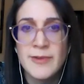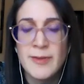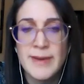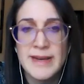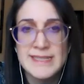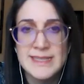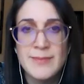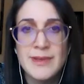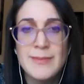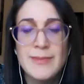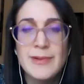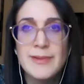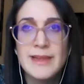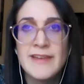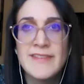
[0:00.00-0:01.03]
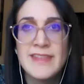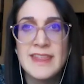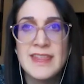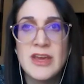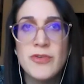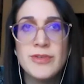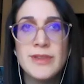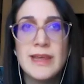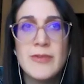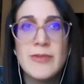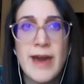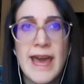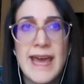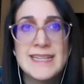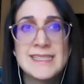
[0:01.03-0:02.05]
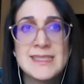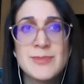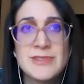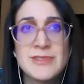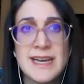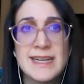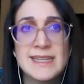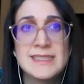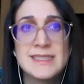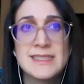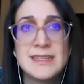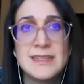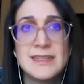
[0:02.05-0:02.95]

whereby some people believe that the only way to protect